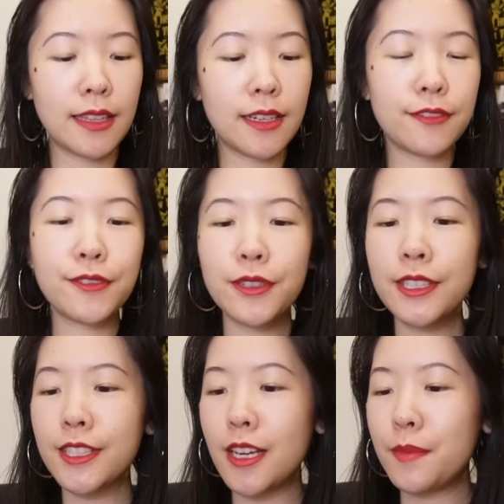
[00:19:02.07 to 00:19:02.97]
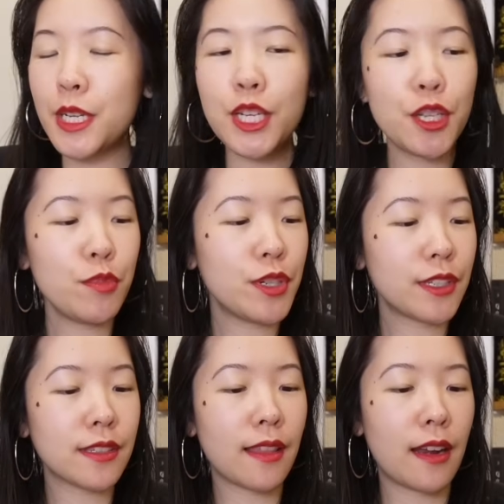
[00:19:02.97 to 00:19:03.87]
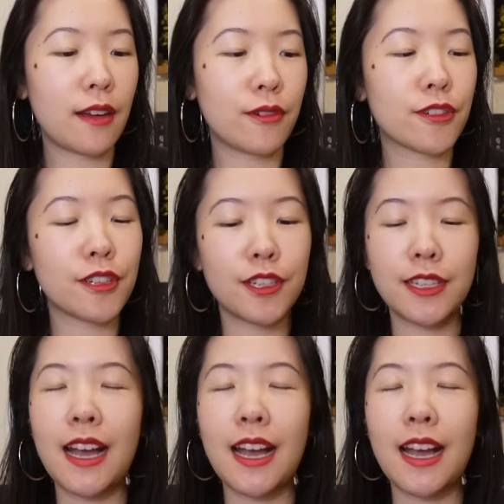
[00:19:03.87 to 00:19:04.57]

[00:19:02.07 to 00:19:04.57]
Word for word: And then for some new books that I ordered,